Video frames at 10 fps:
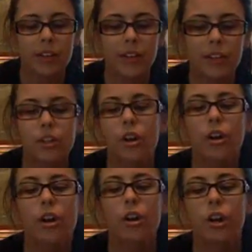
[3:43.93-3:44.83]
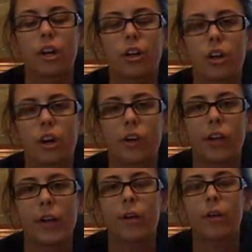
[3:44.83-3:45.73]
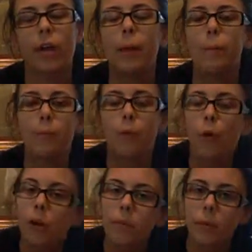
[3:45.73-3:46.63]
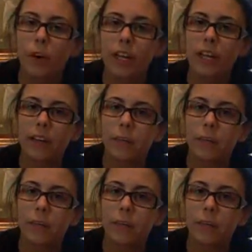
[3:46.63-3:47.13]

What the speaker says: These are more important